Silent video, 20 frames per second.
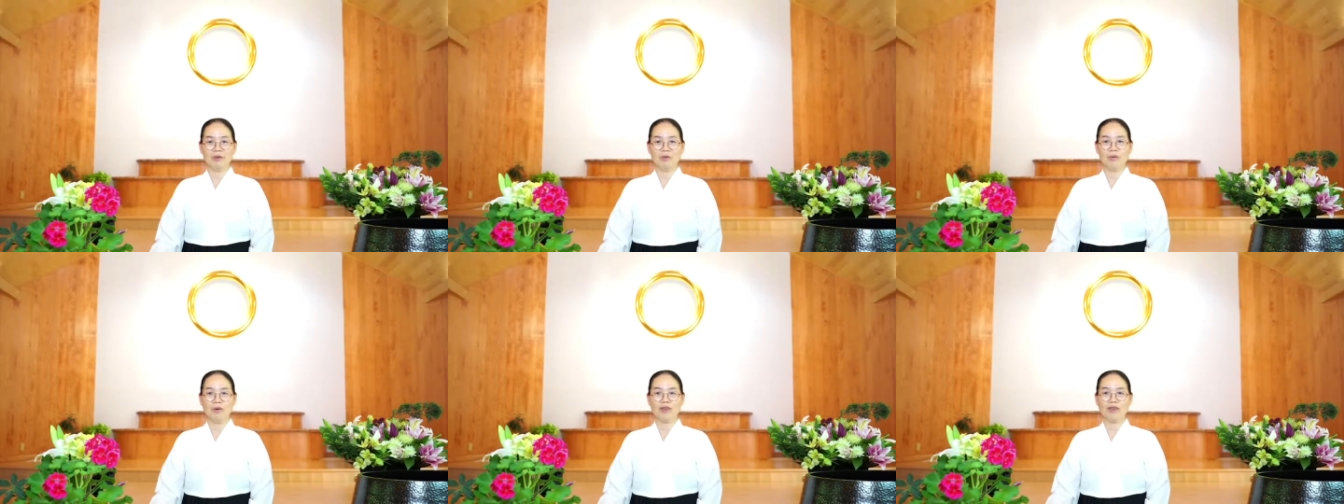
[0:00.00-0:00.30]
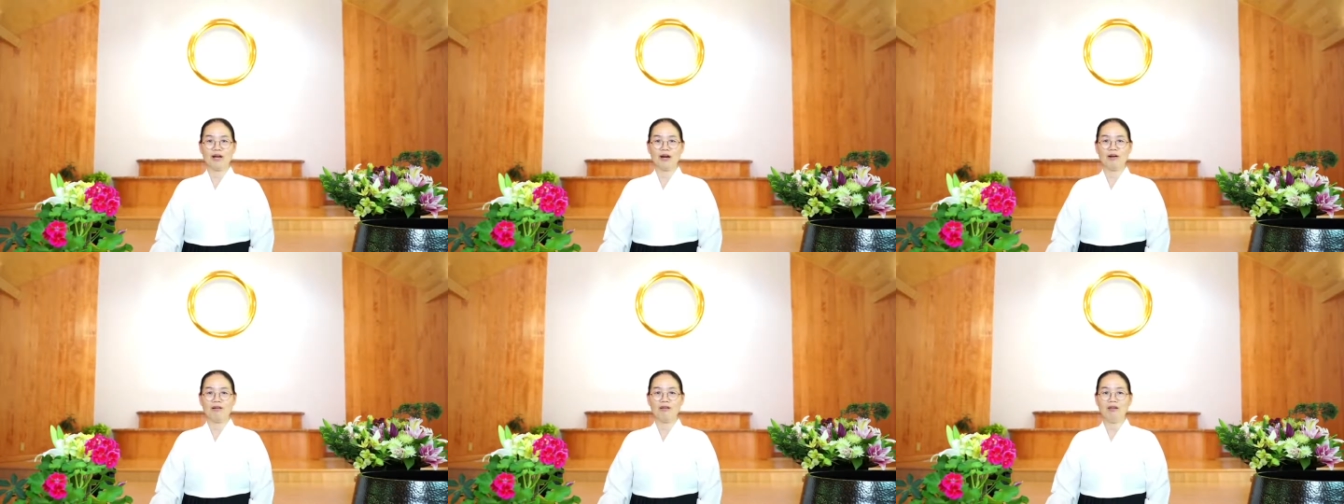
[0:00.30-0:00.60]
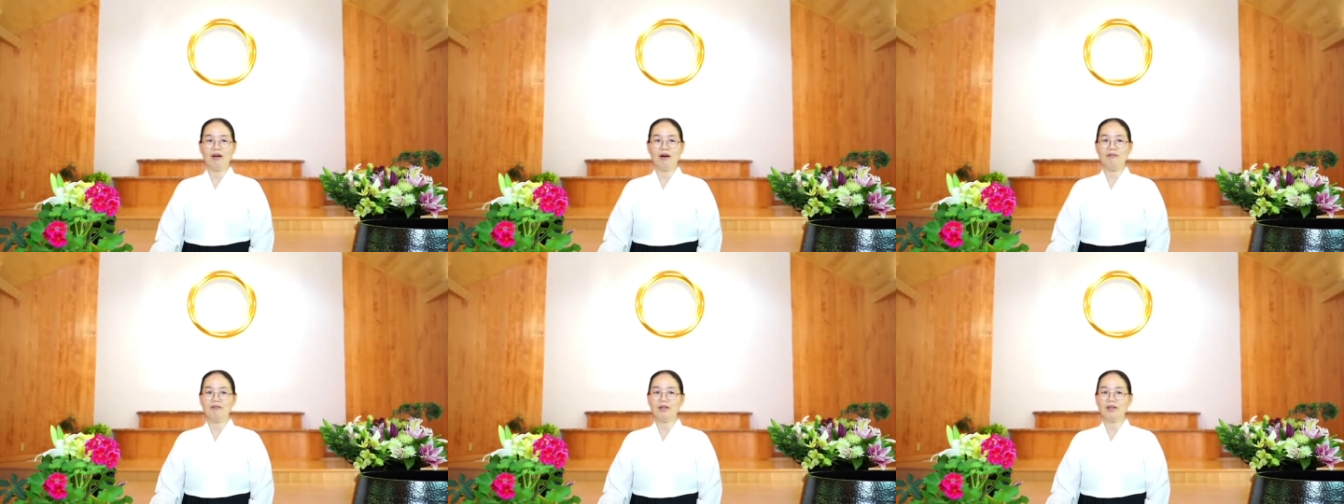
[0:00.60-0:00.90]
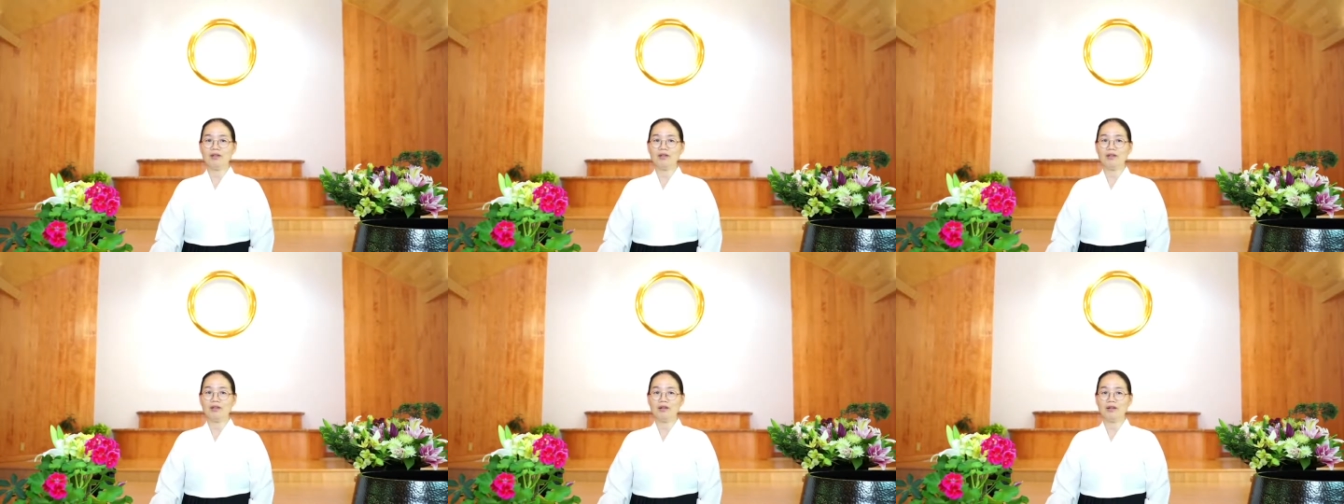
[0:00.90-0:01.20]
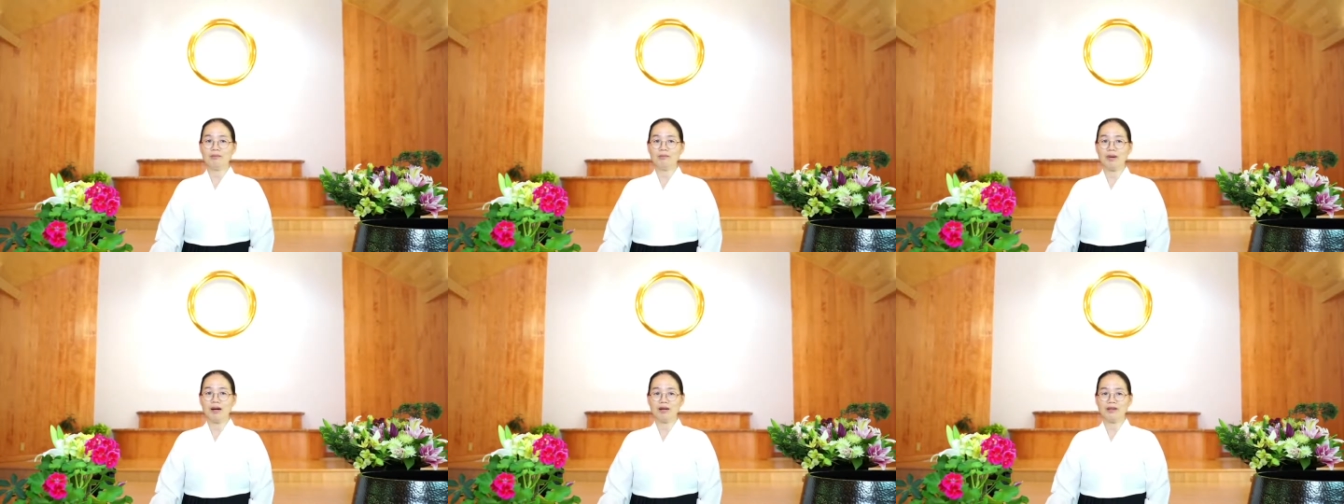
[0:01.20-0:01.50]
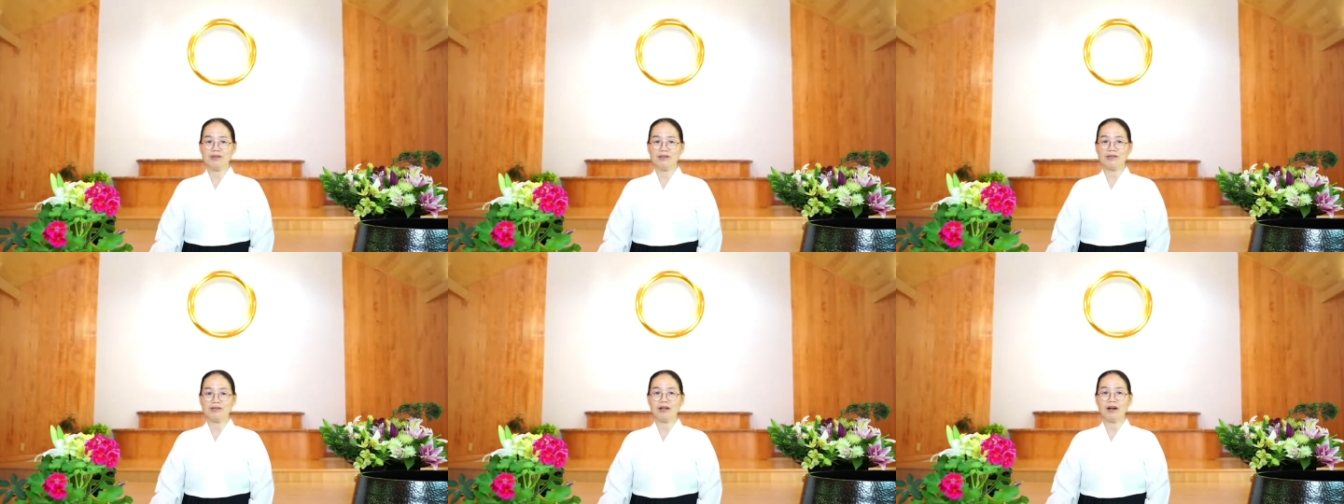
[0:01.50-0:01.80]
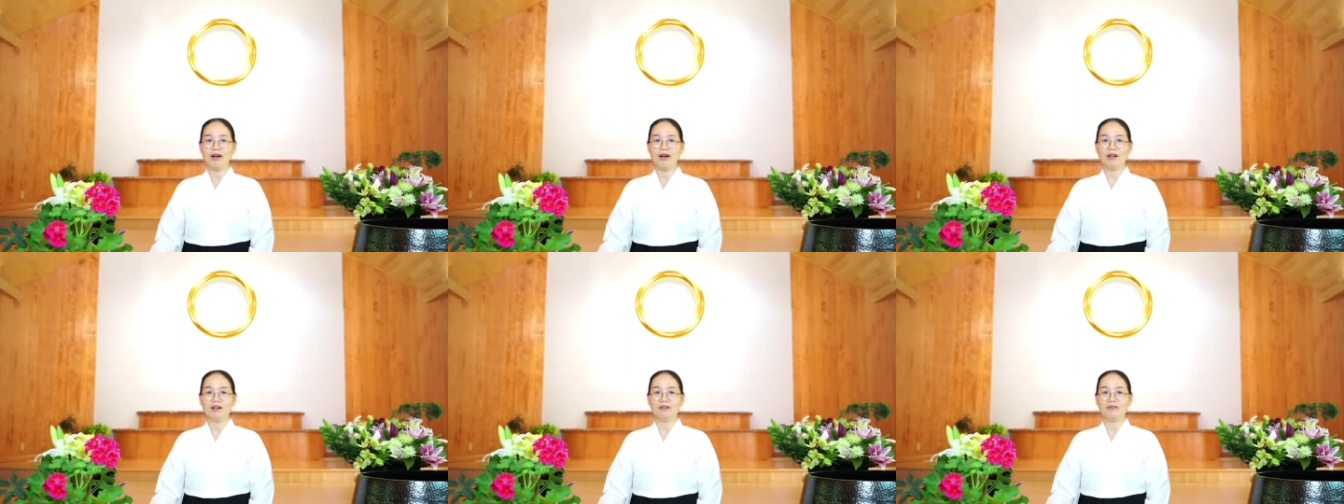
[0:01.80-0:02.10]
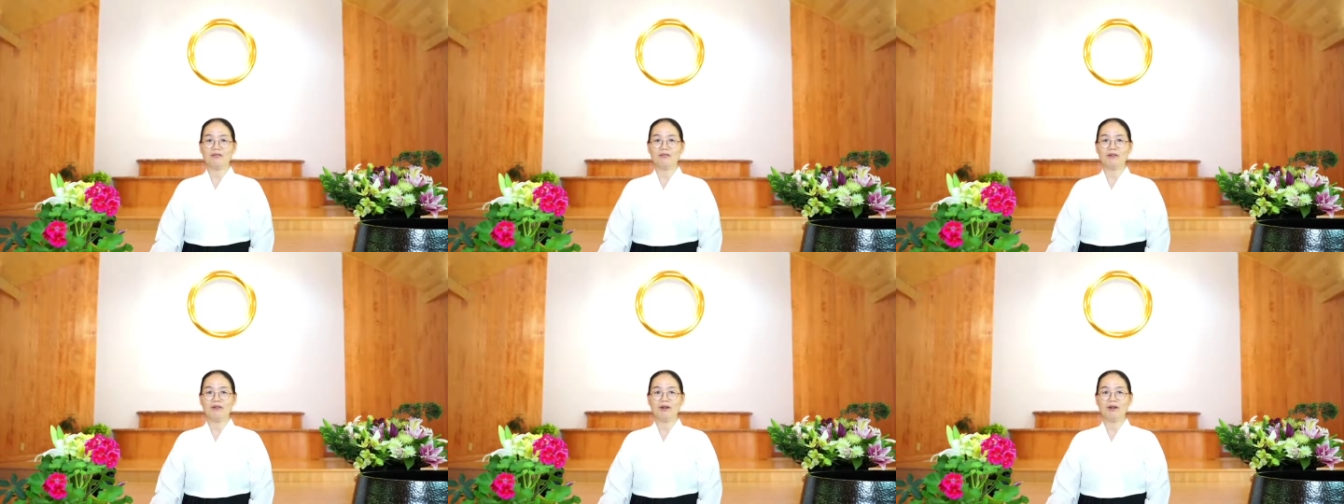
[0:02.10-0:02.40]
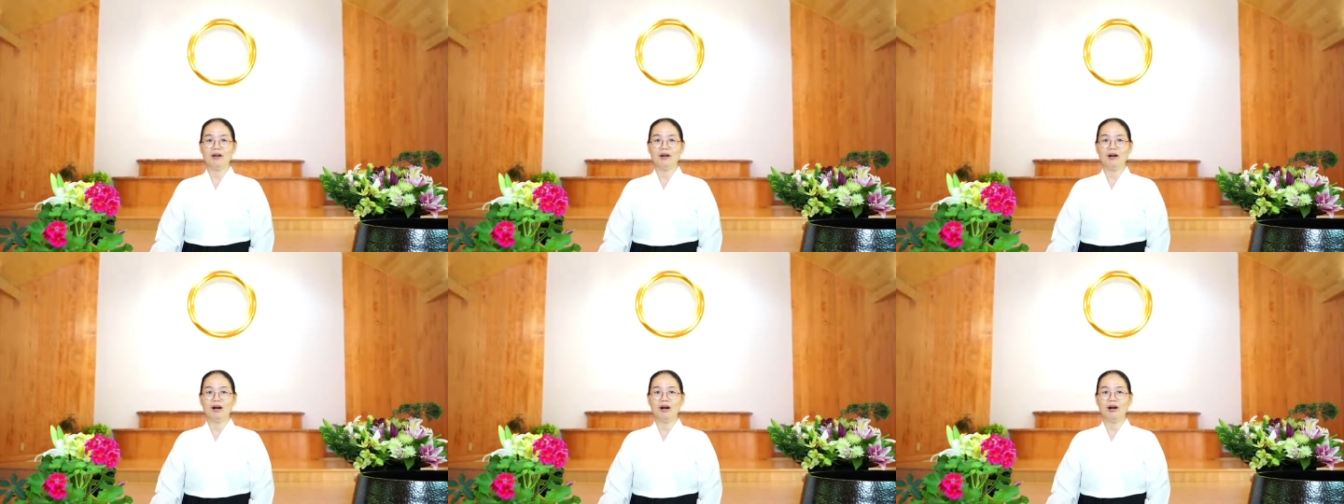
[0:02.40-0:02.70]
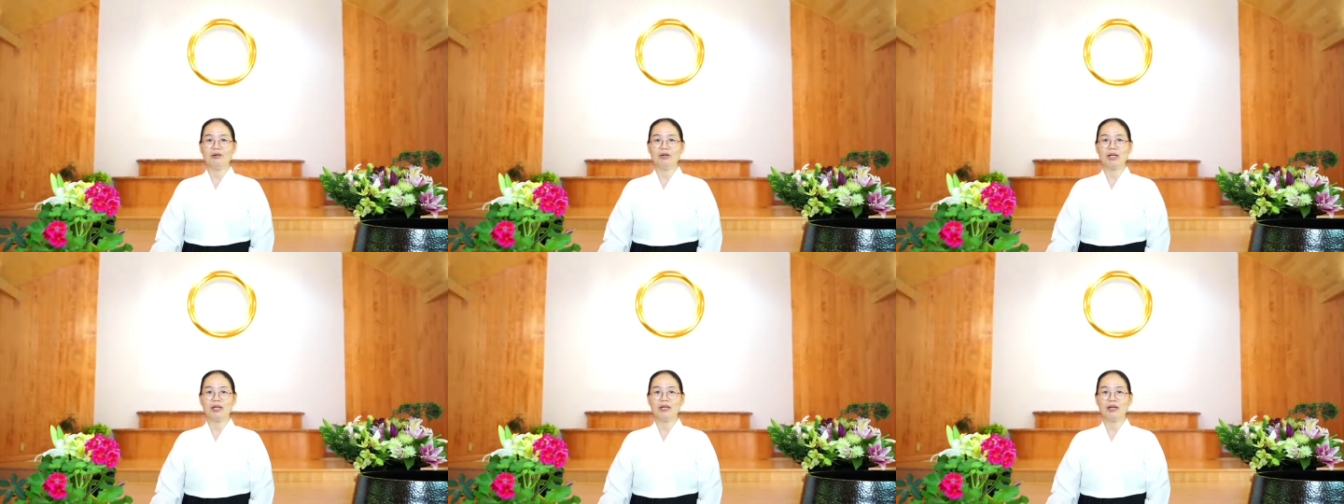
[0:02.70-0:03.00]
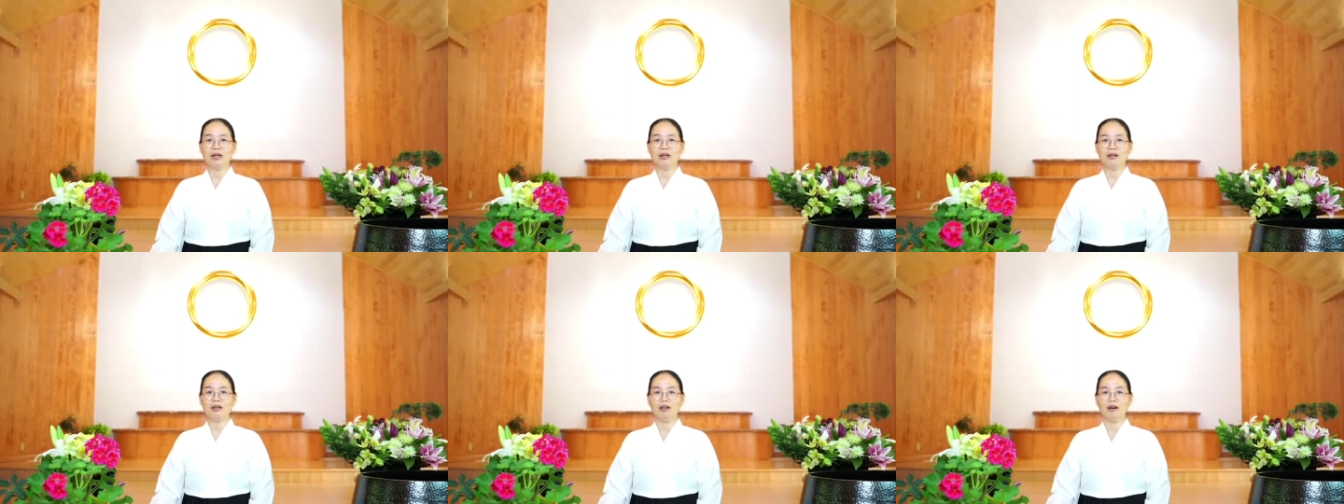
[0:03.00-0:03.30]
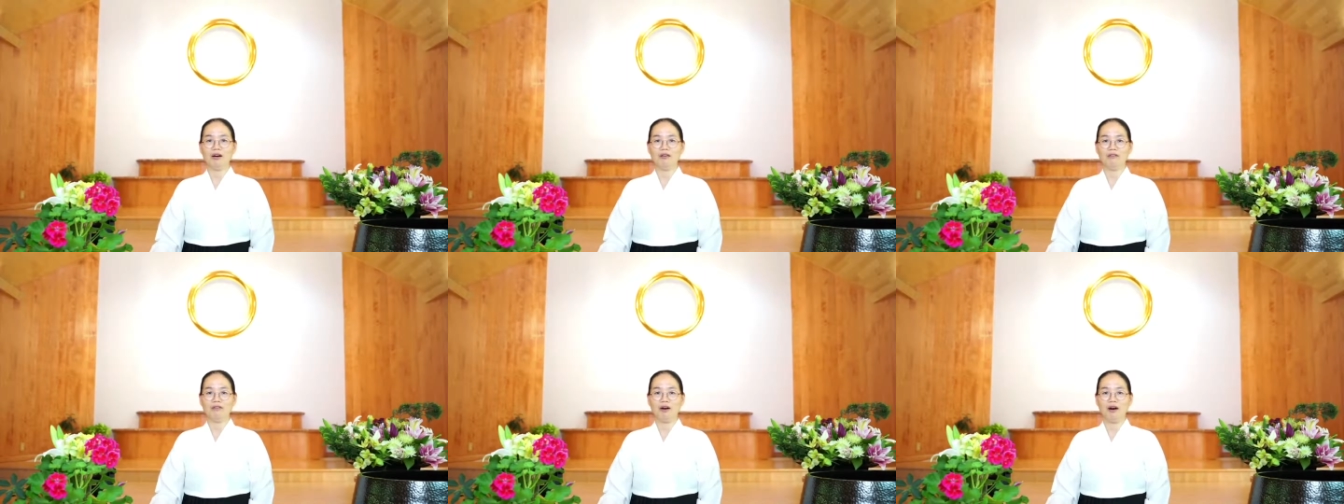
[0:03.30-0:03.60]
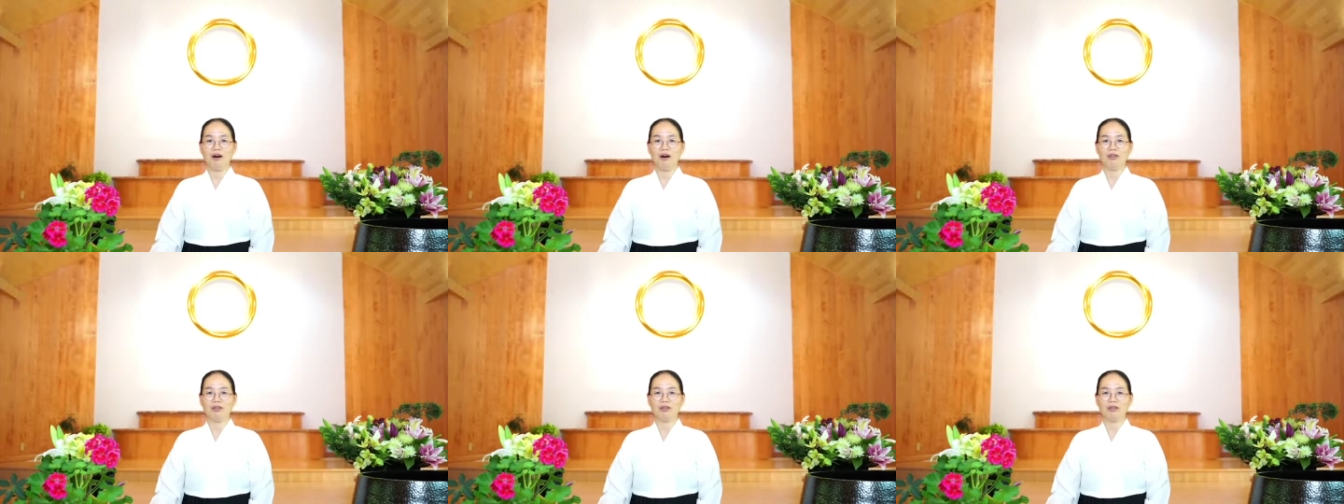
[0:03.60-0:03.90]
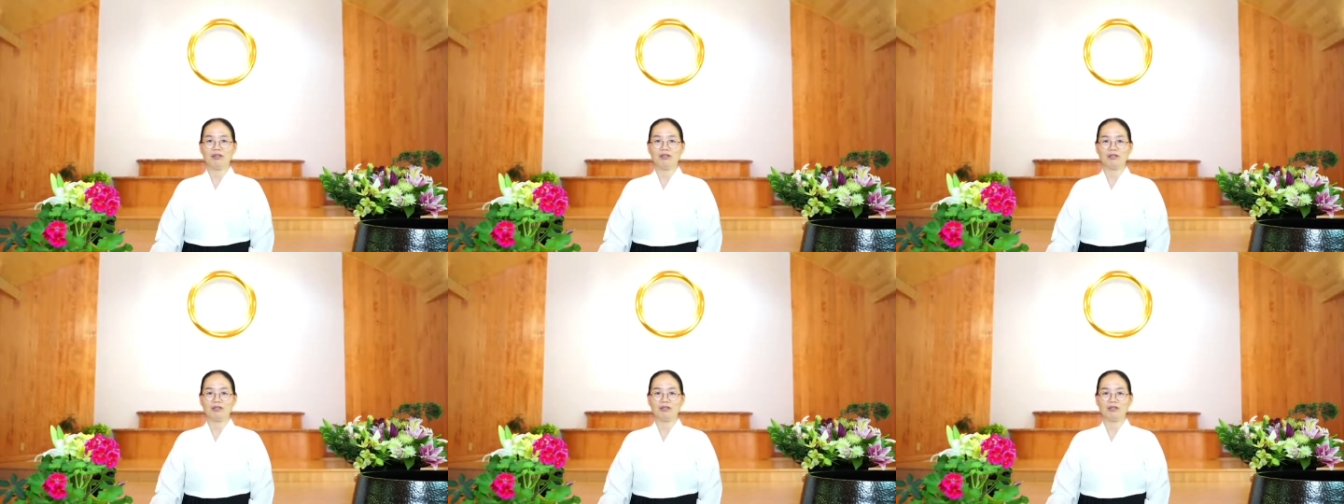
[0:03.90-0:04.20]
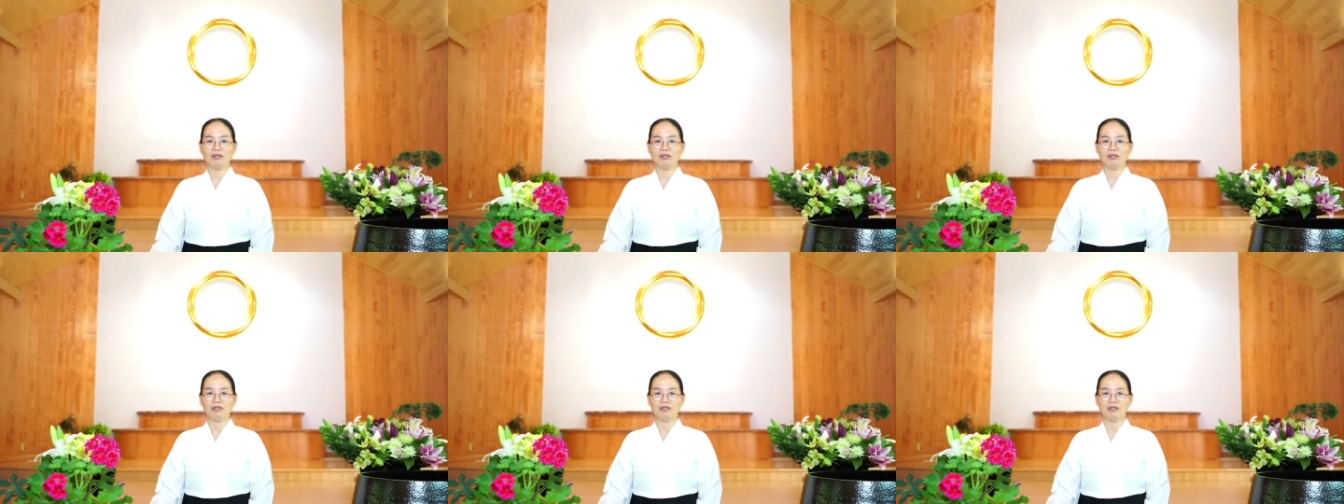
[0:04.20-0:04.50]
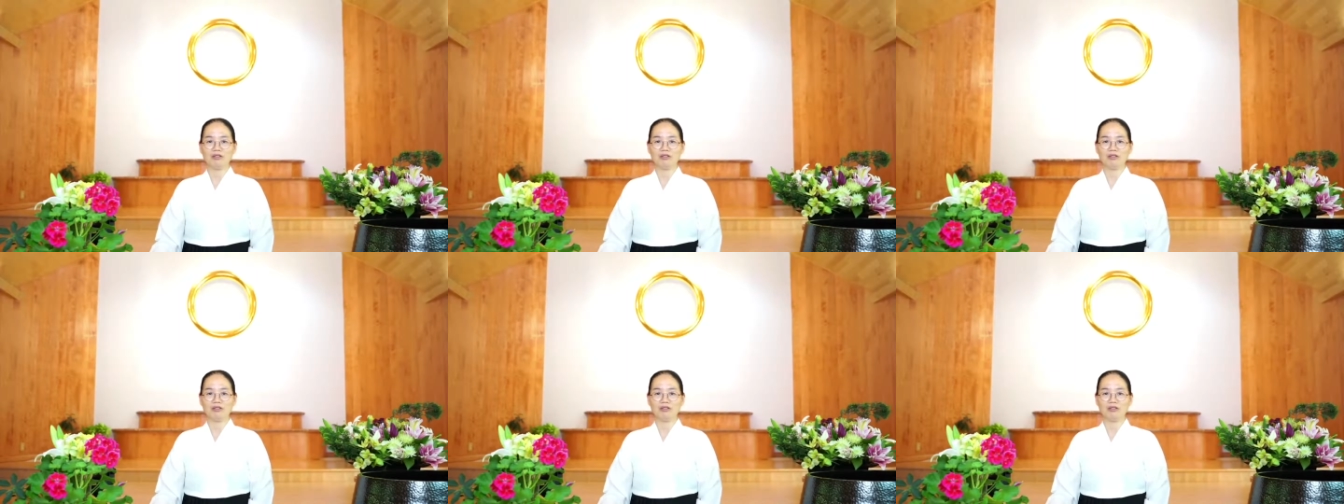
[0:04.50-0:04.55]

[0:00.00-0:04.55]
Without loving myself, how can I love others?